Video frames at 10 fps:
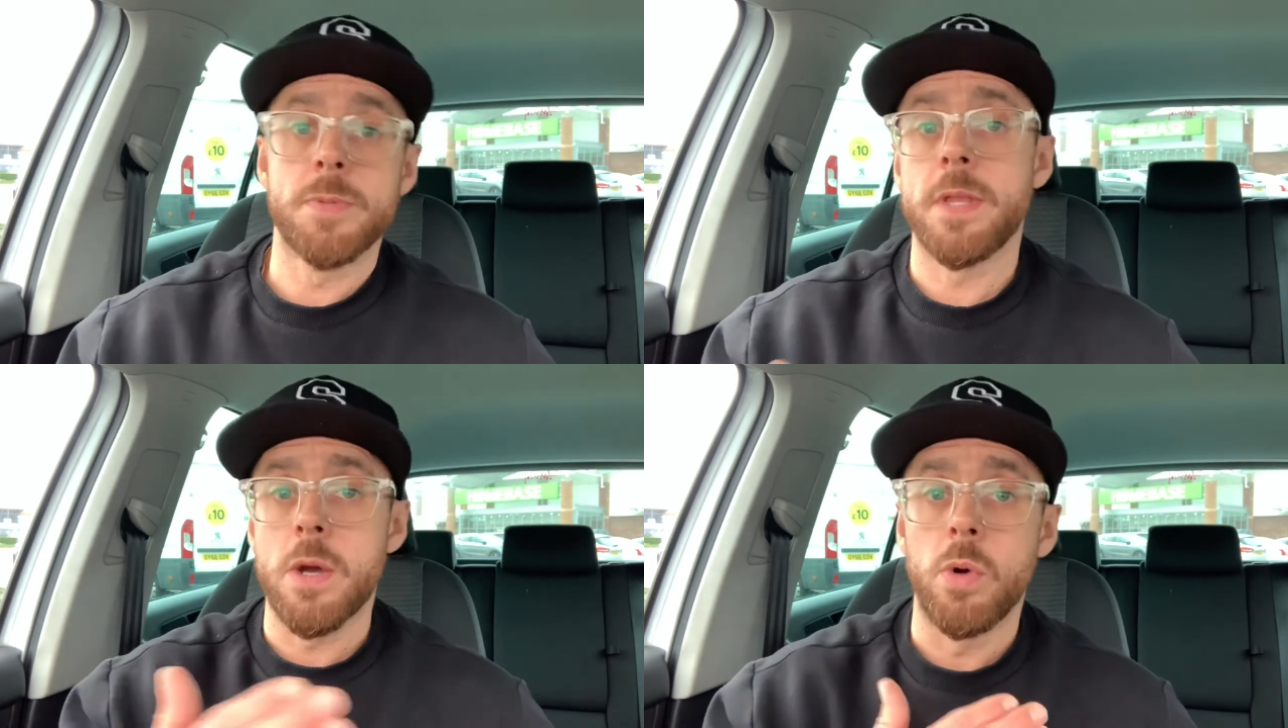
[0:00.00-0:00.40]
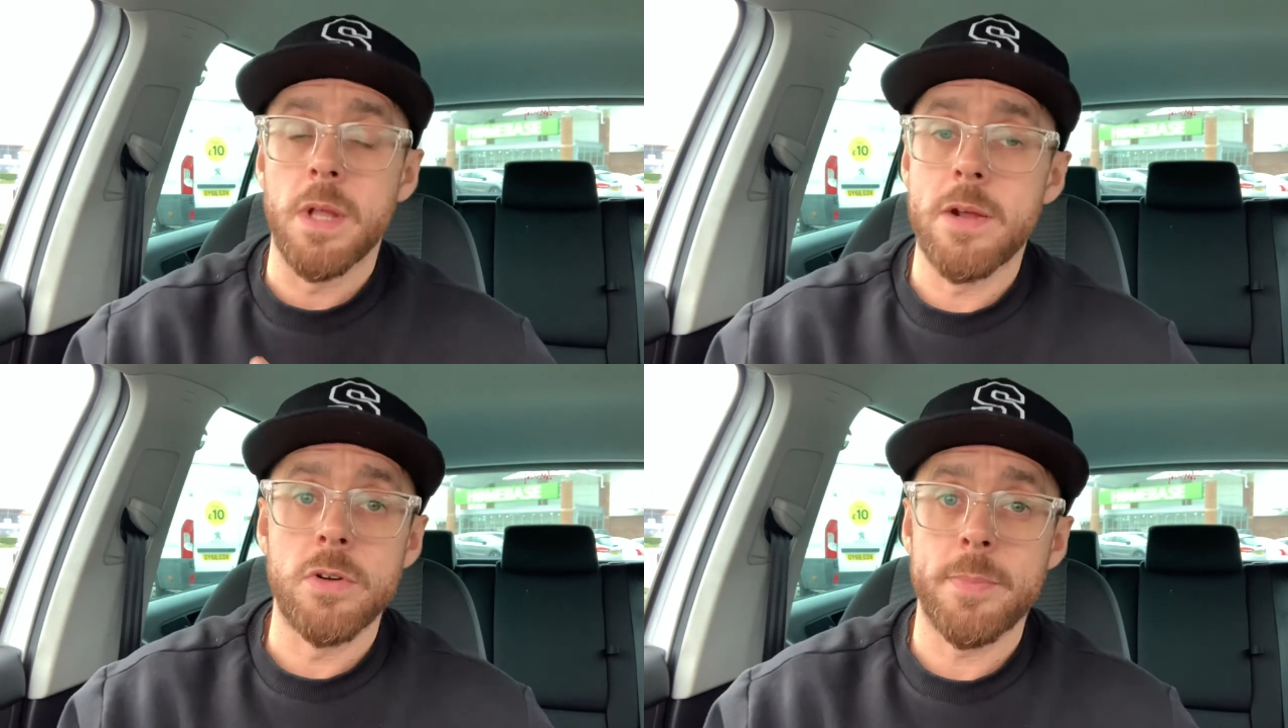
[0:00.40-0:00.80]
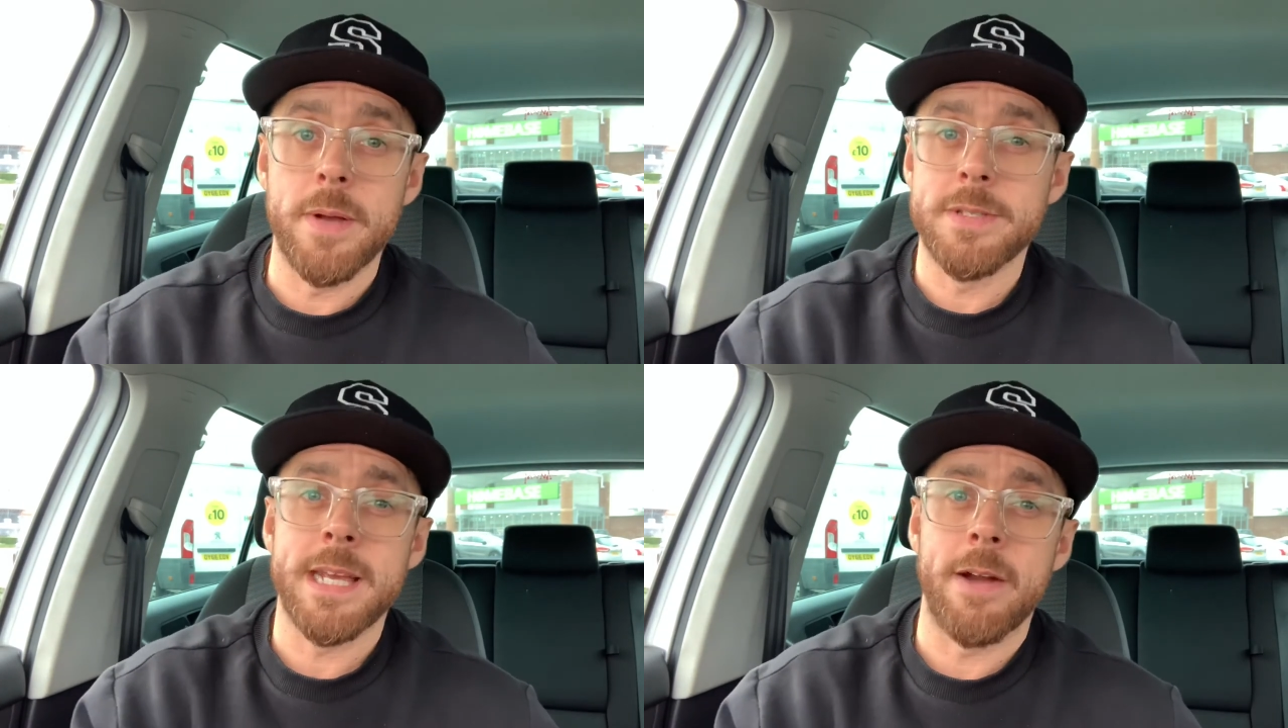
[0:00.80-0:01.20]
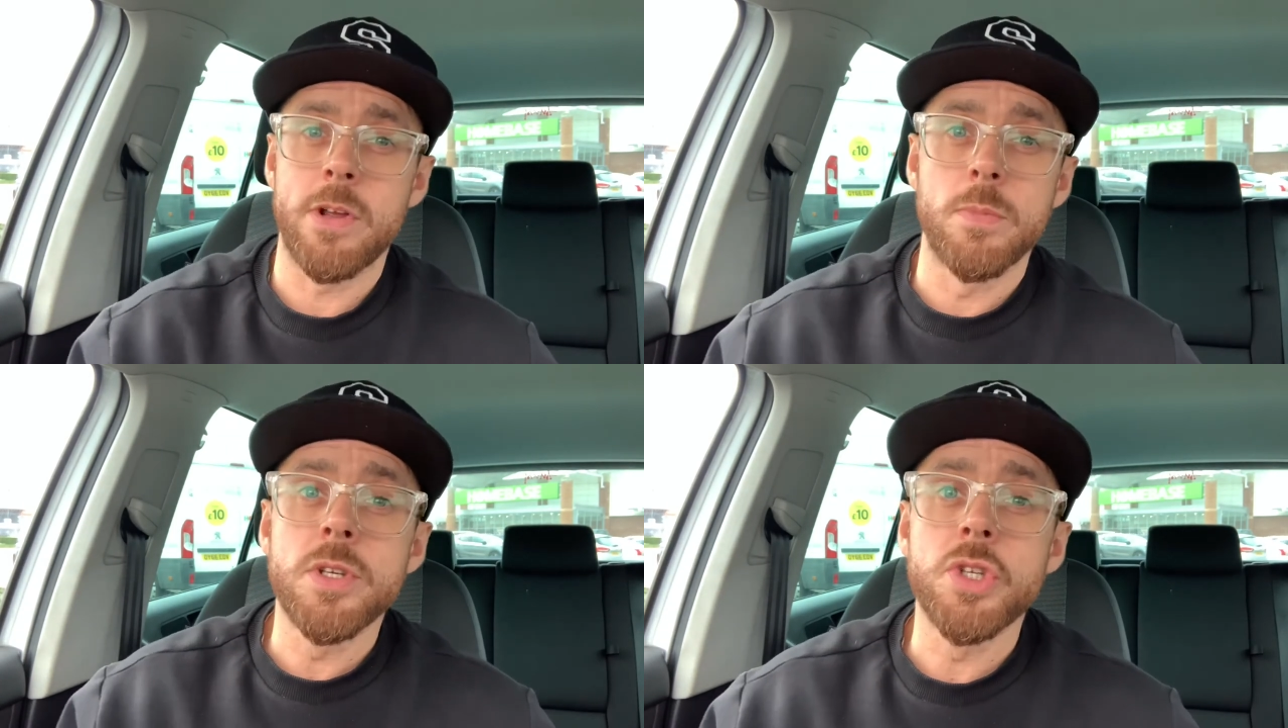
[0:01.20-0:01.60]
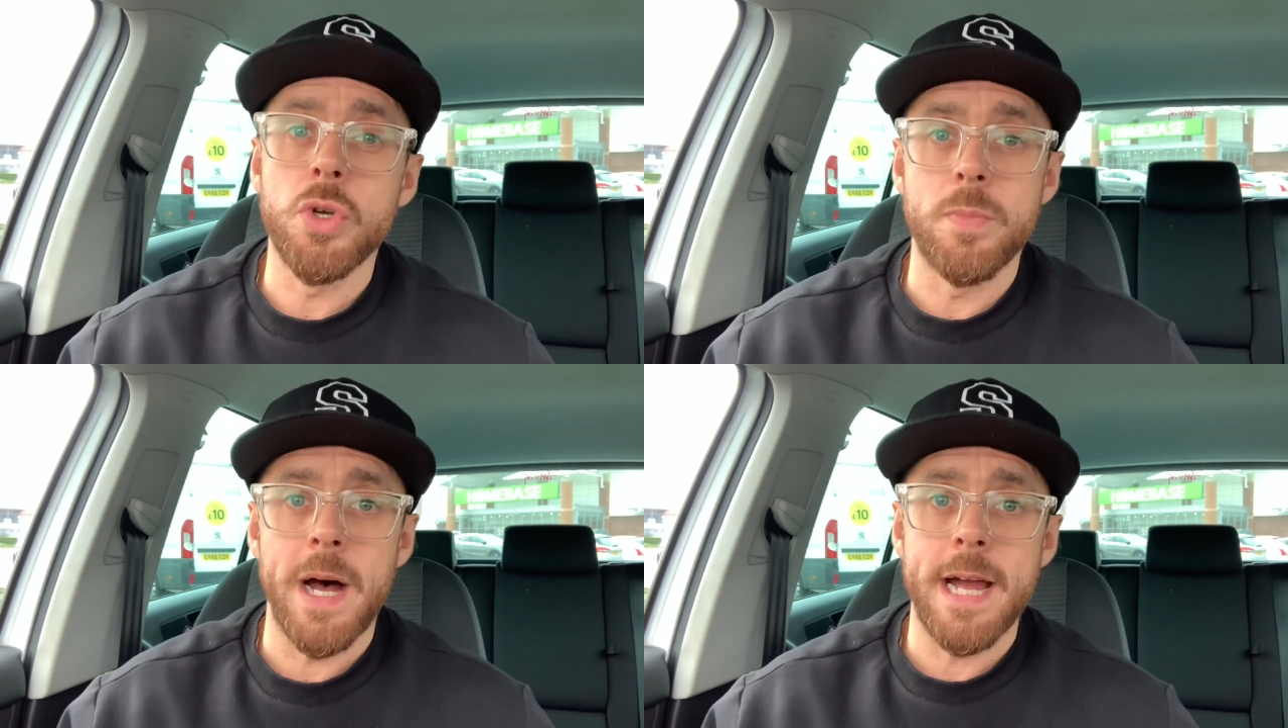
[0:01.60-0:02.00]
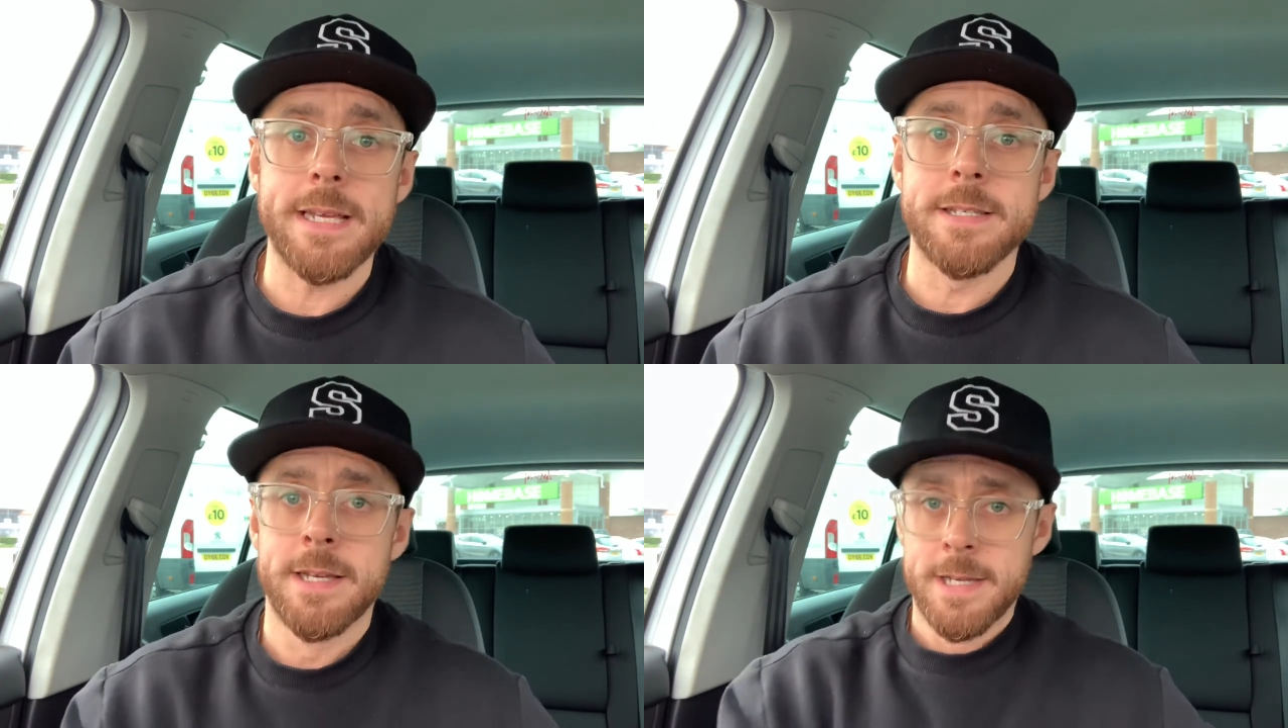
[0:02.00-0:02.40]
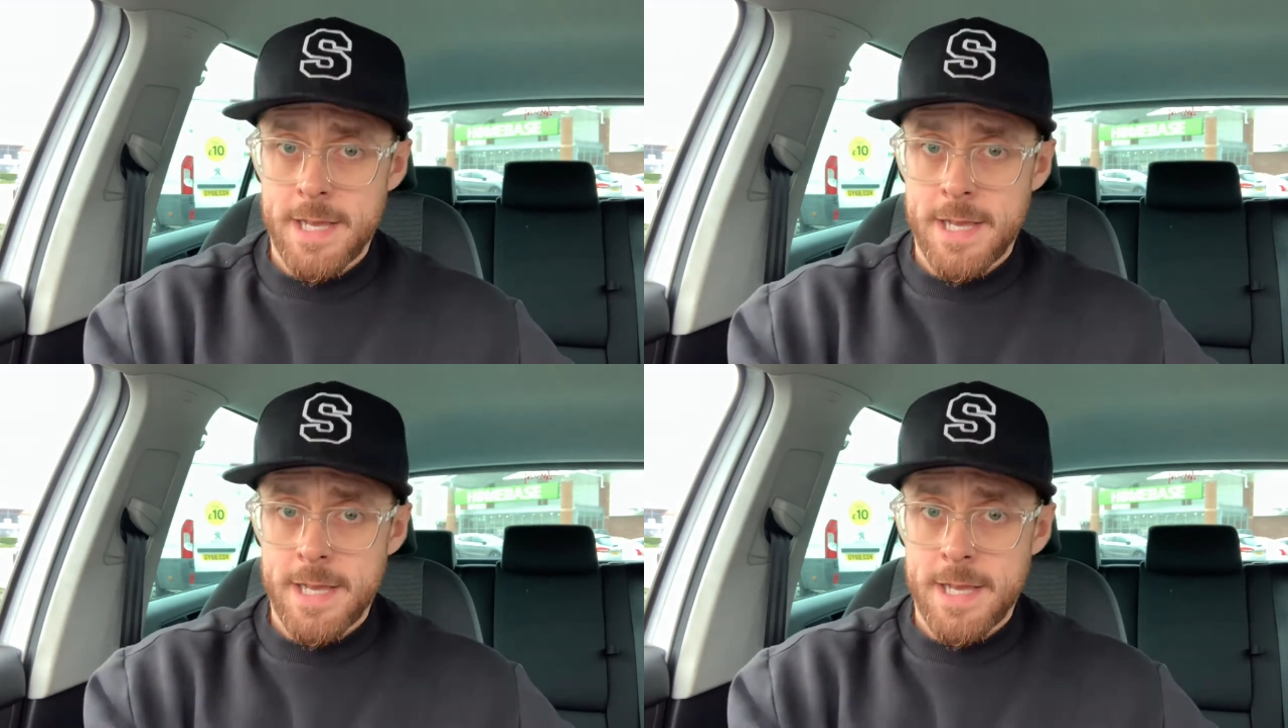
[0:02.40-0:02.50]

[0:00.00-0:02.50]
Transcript: but they will only be able to carry up to two bikes.